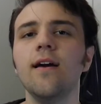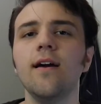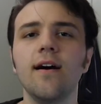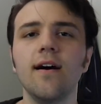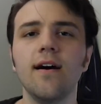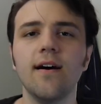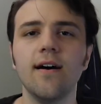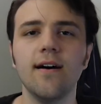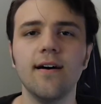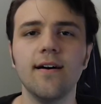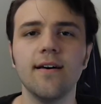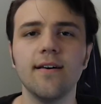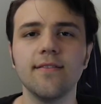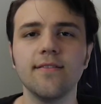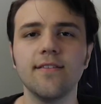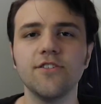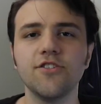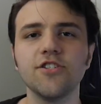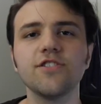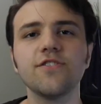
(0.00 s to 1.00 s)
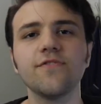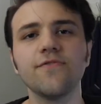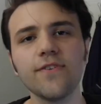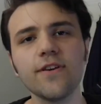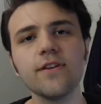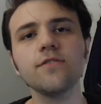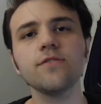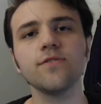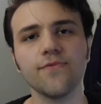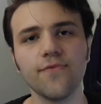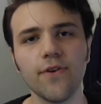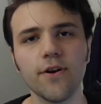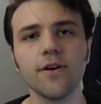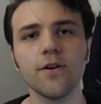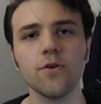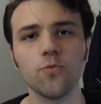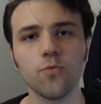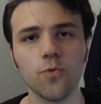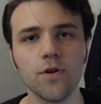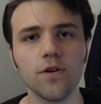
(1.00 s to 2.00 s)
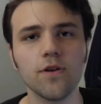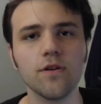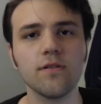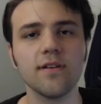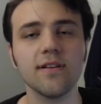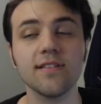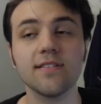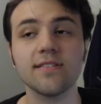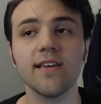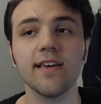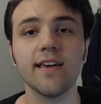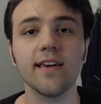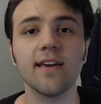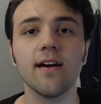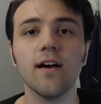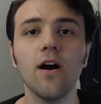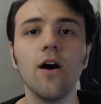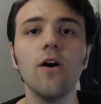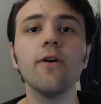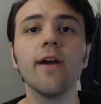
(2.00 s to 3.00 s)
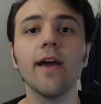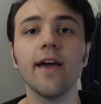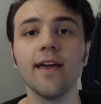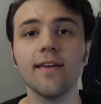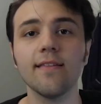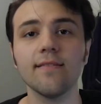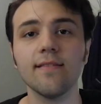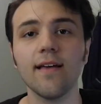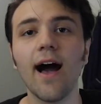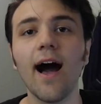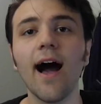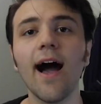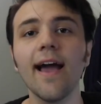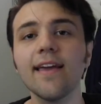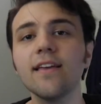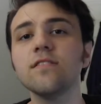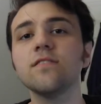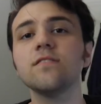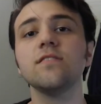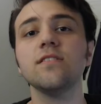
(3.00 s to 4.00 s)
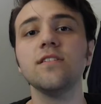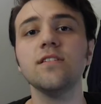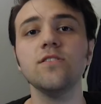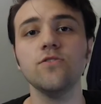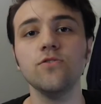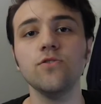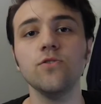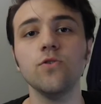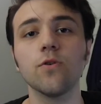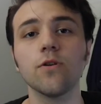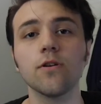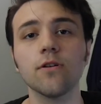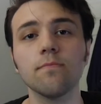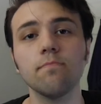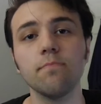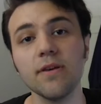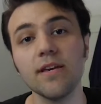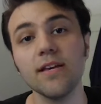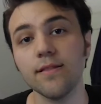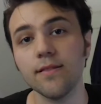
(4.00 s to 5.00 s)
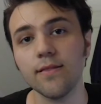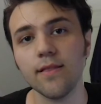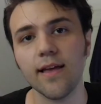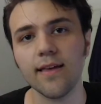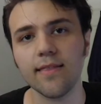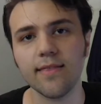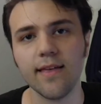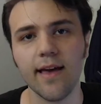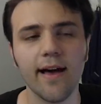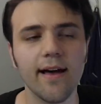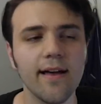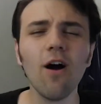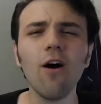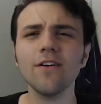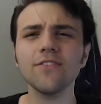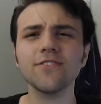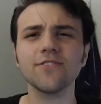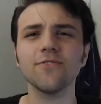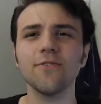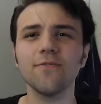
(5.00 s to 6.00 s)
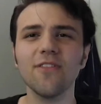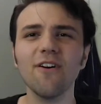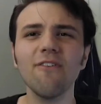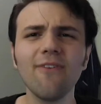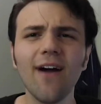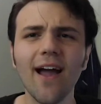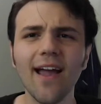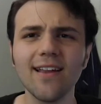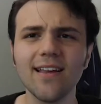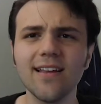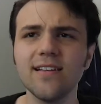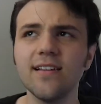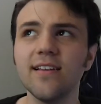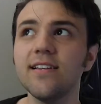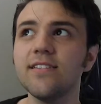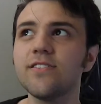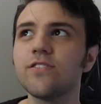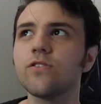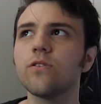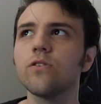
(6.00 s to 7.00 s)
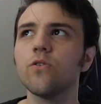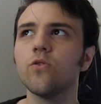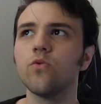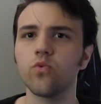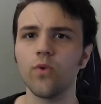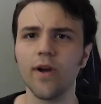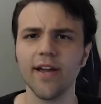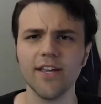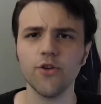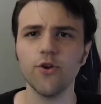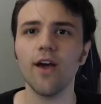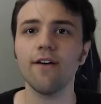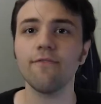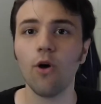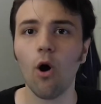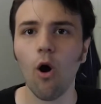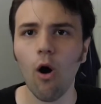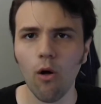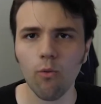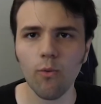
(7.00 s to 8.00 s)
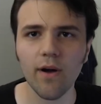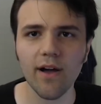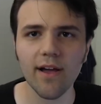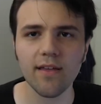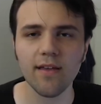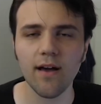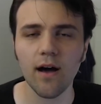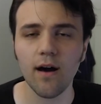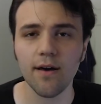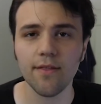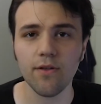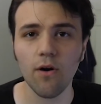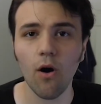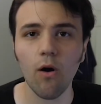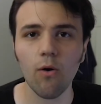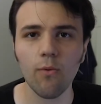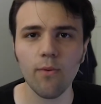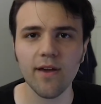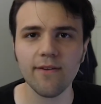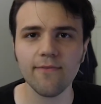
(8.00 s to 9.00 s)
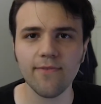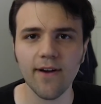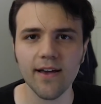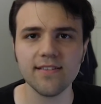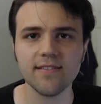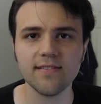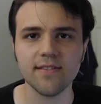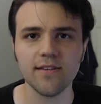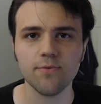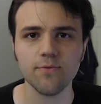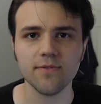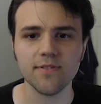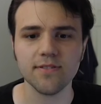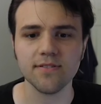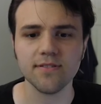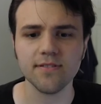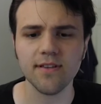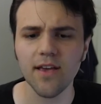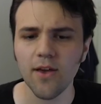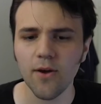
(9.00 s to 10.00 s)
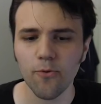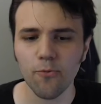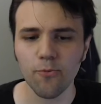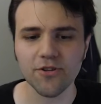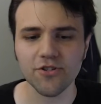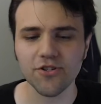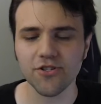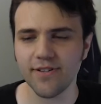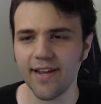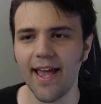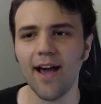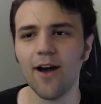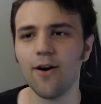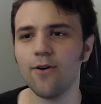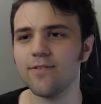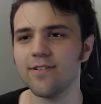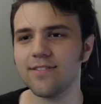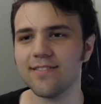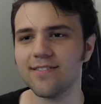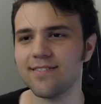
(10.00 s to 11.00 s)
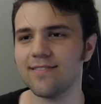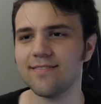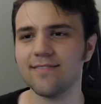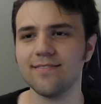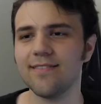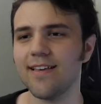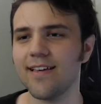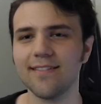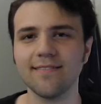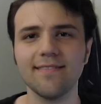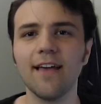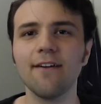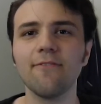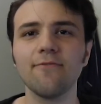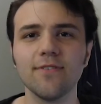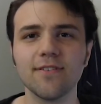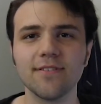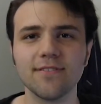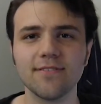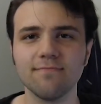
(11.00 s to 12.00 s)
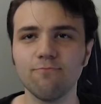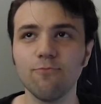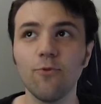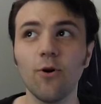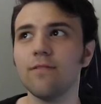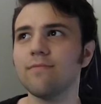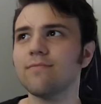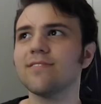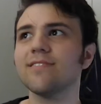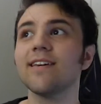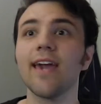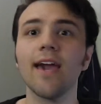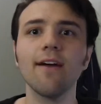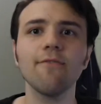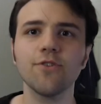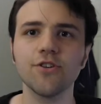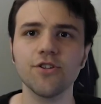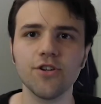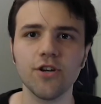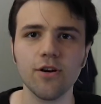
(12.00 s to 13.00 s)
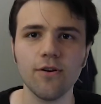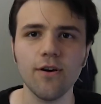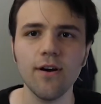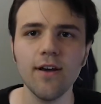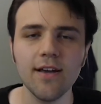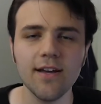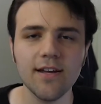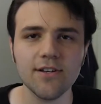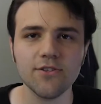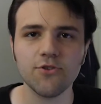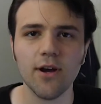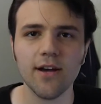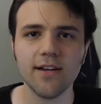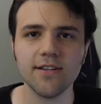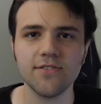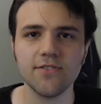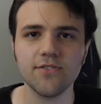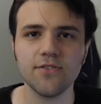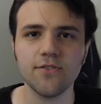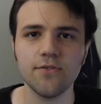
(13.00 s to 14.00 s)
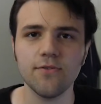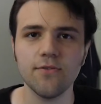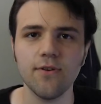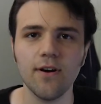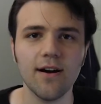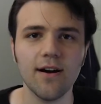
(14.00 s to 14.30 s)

that just feels very real, and it's like, okay, I could see New York being like that. Also, the fighting is great. You have the hallway fight sequences, which now is like Netflix, well, it's like every show tries to